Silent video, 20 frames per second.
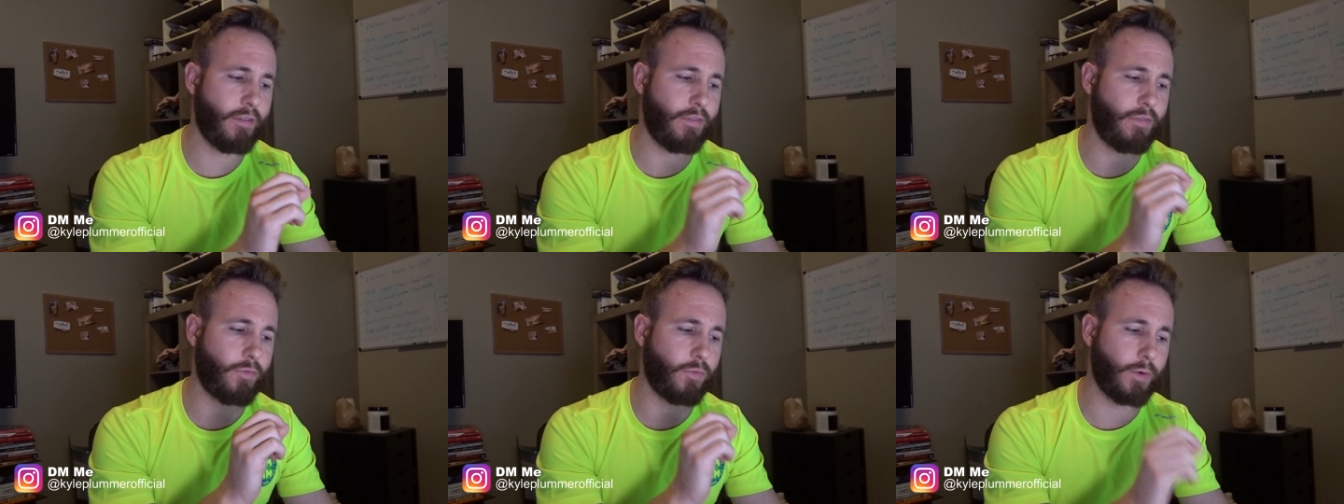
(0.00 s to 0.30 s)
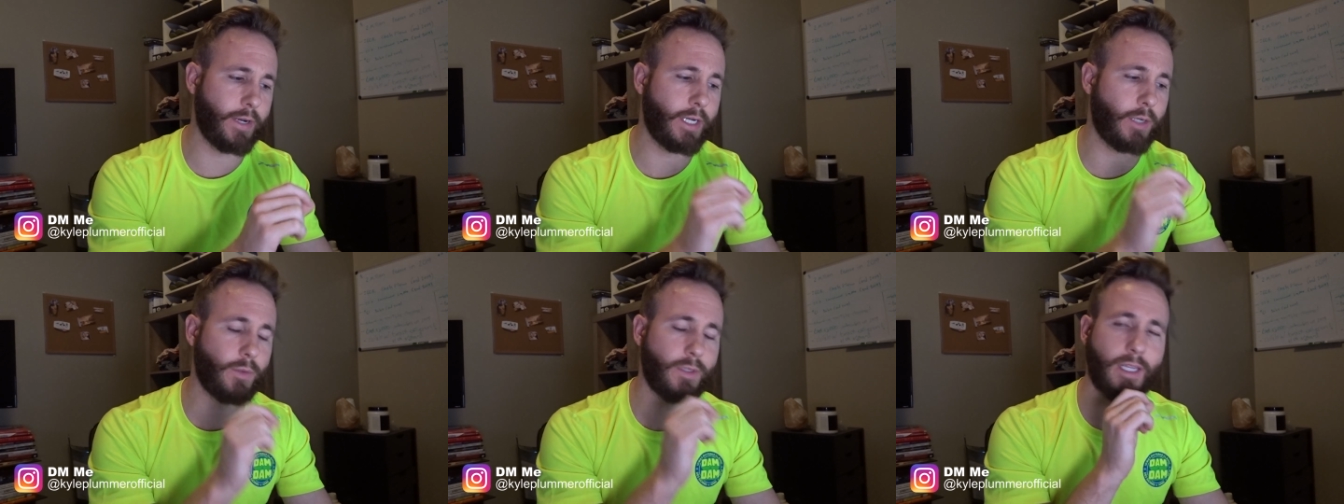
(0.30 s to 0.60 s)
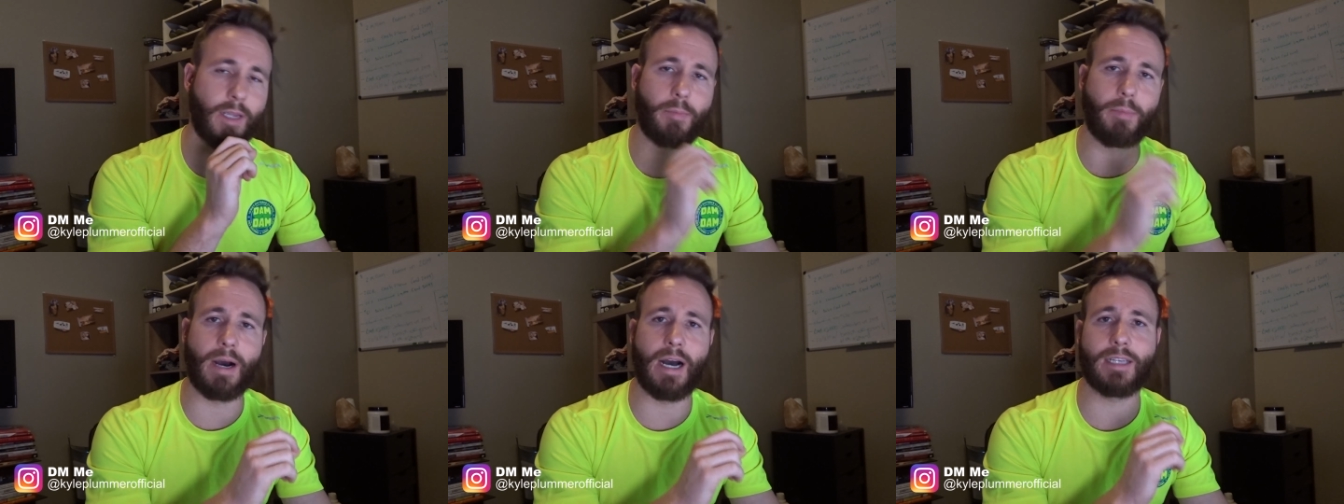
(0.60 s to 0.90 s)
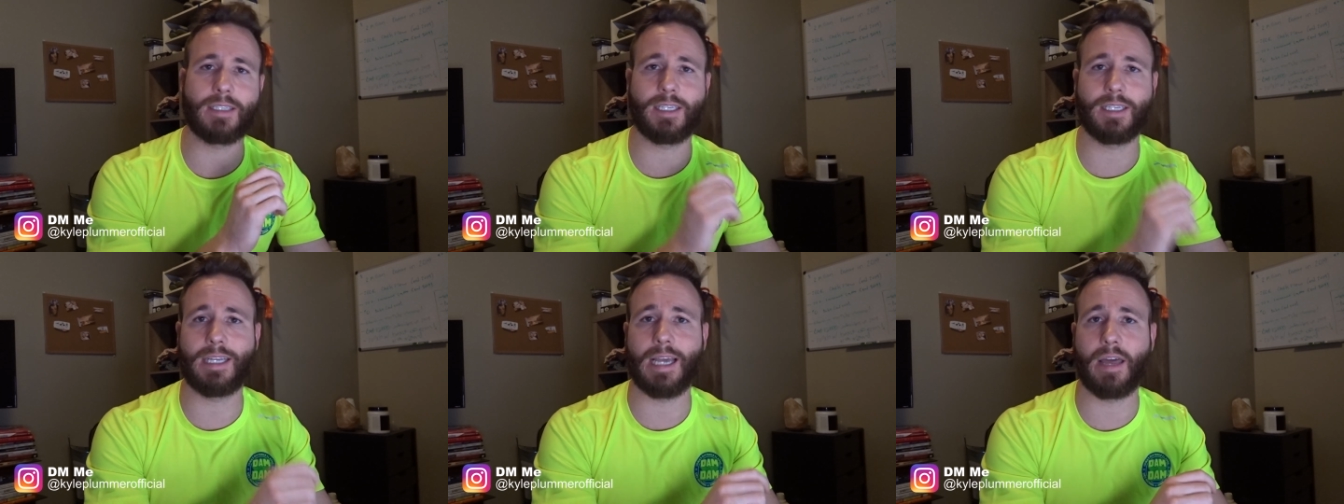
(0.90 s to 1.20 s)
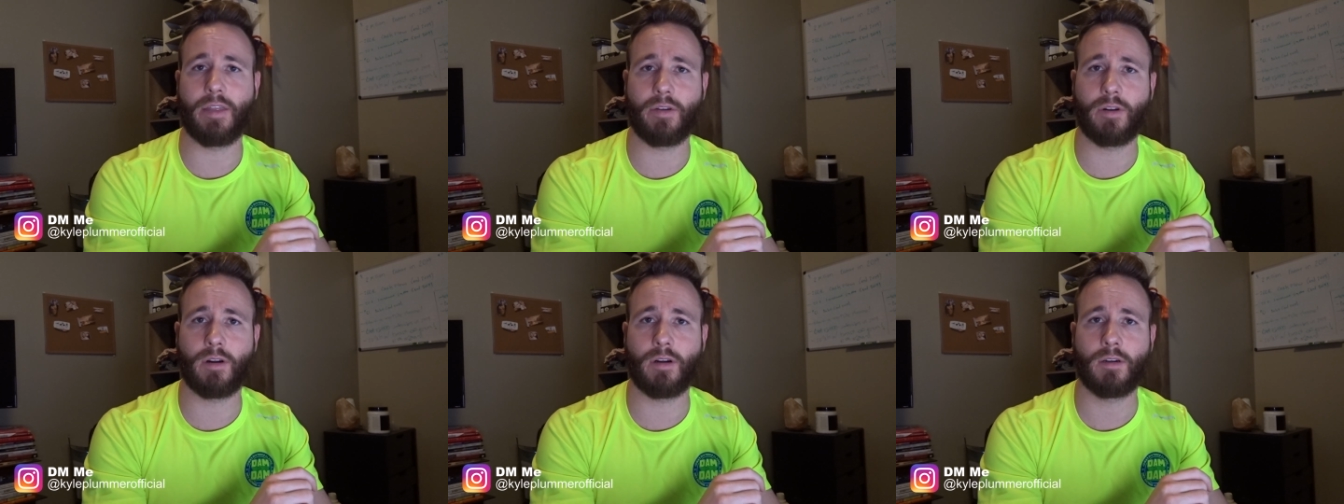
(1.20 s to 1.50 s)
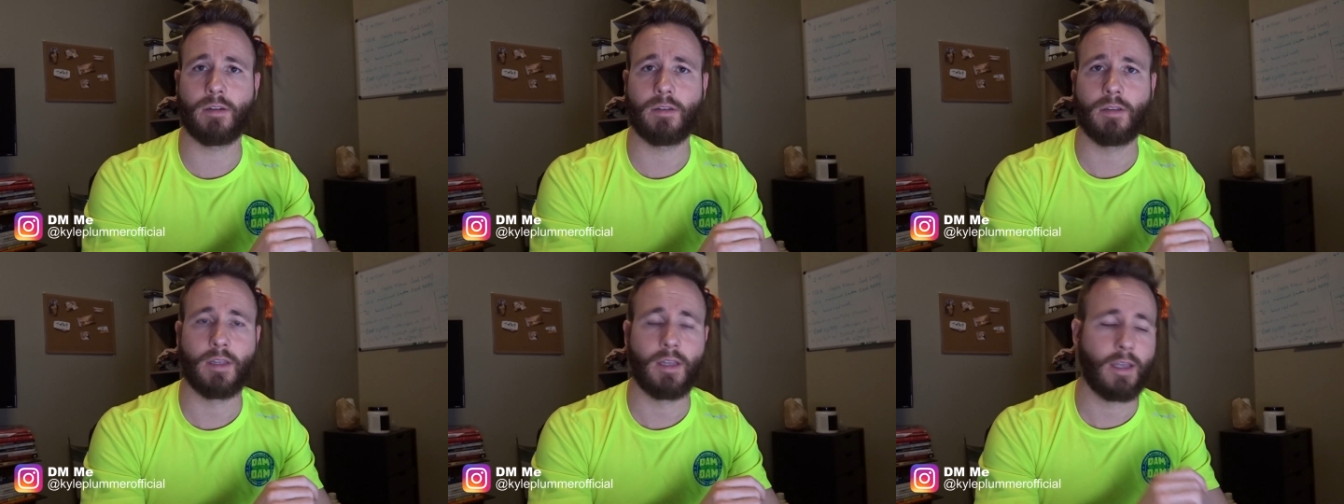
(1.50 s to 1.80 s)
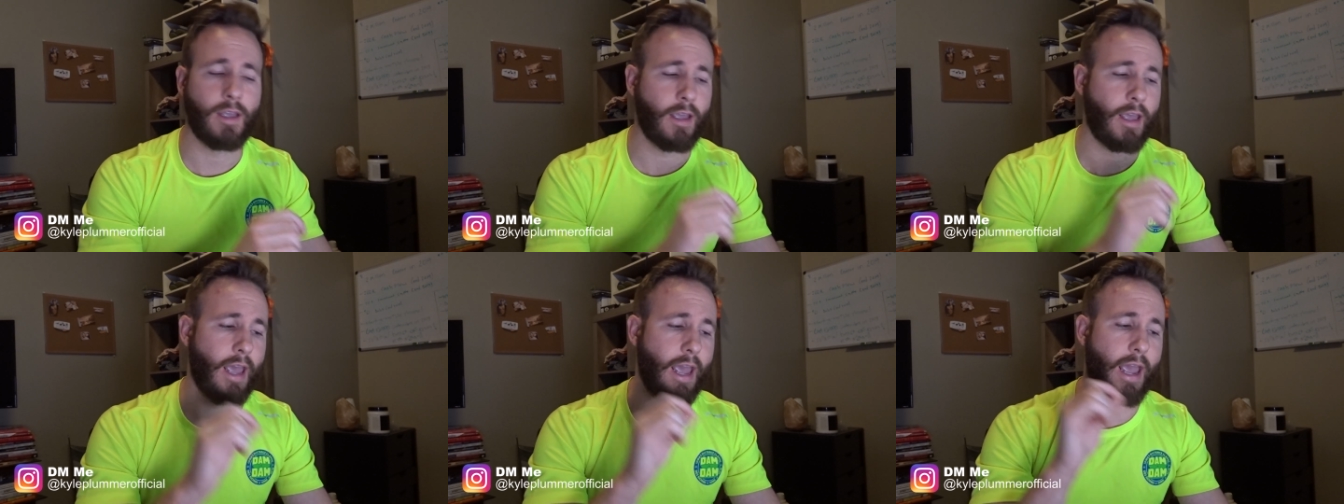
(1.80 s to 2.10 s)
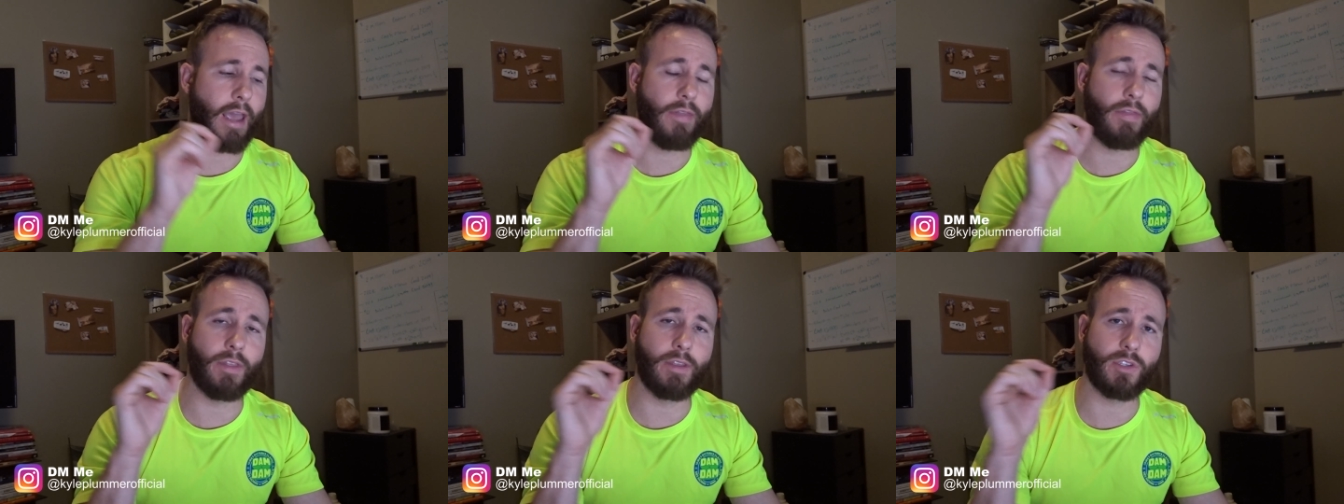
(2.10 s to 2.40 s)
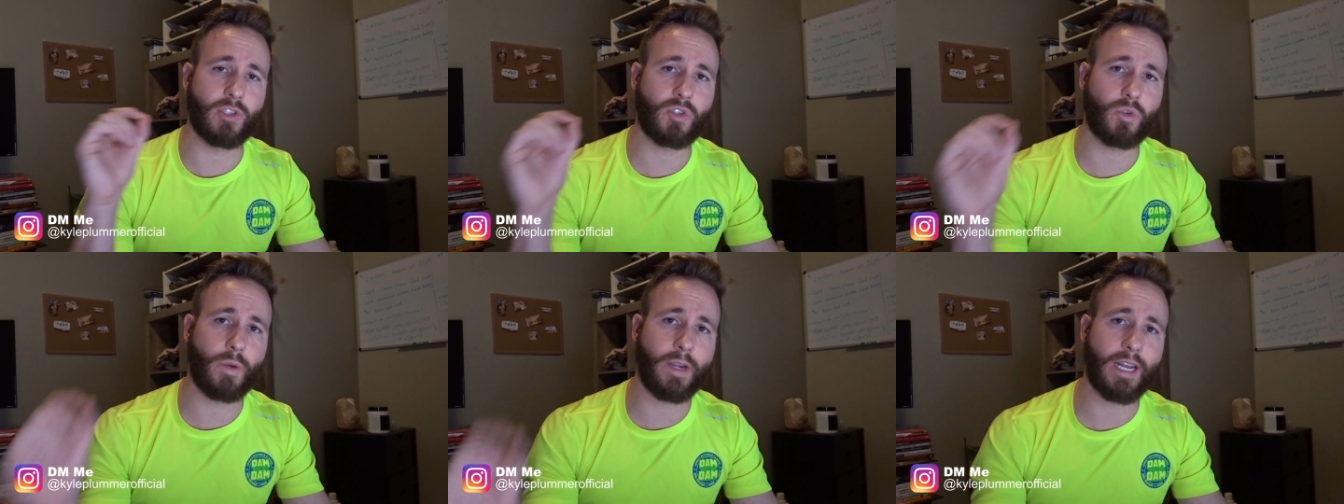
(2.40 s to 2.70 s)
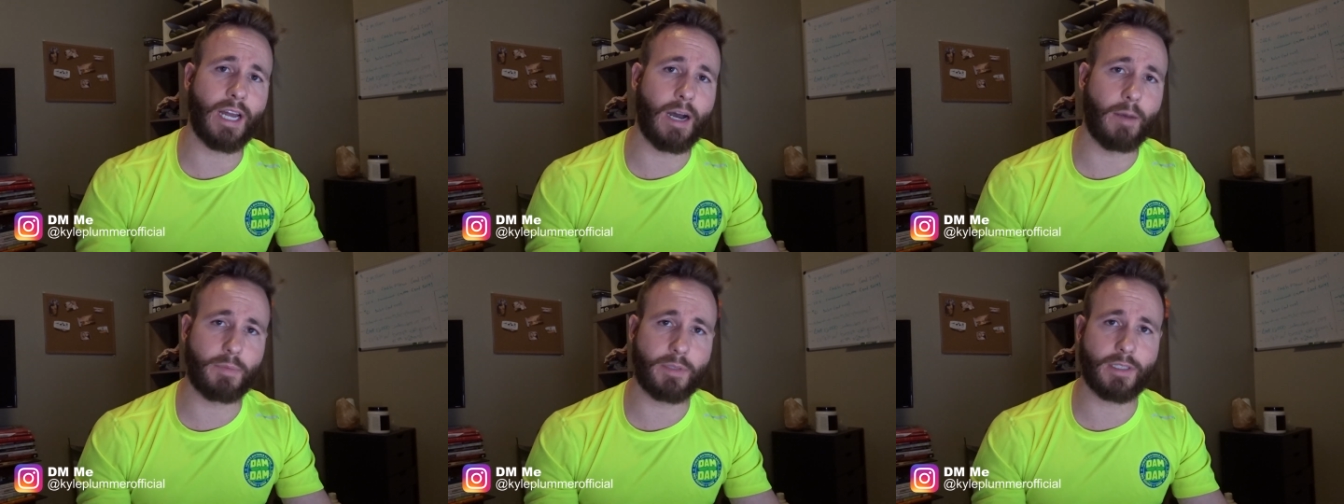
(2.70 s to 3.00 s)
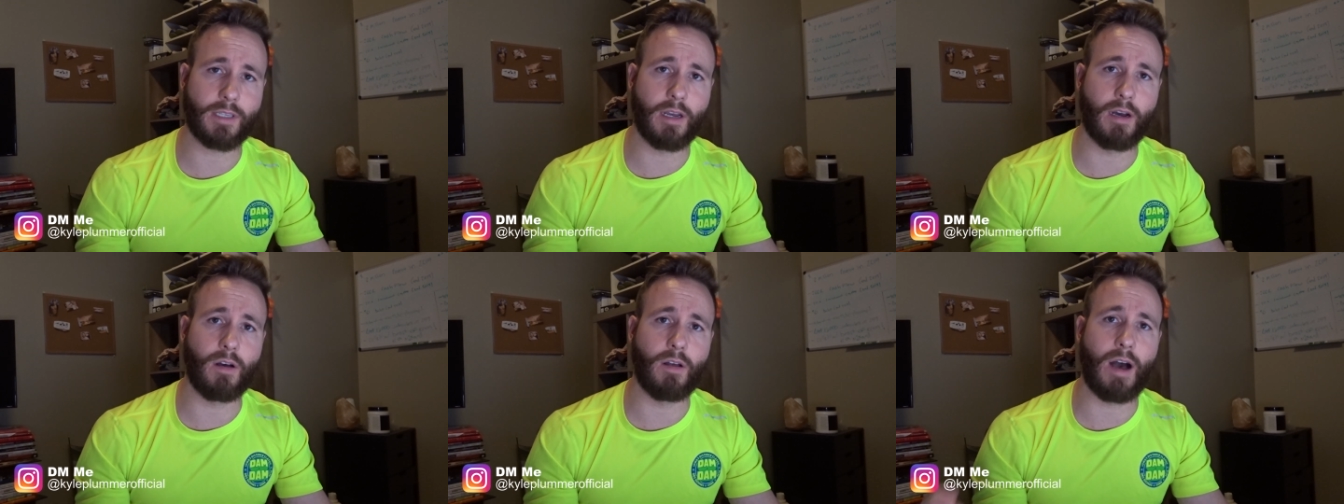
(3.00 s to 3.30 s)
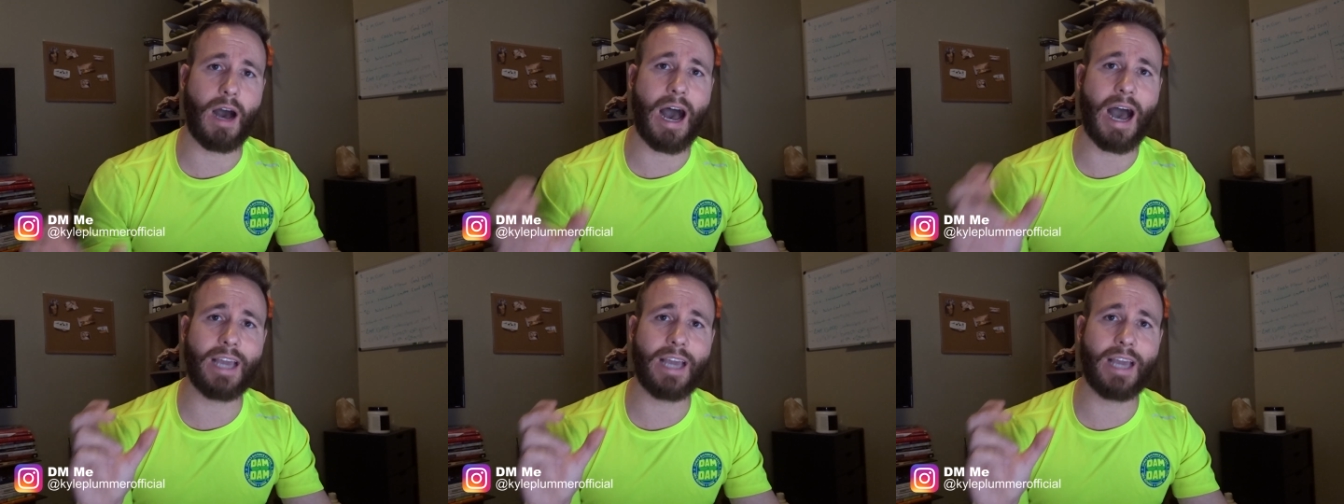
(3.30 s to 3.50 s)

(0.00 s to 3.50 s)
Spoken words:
frequently bought together and the sweet upsell,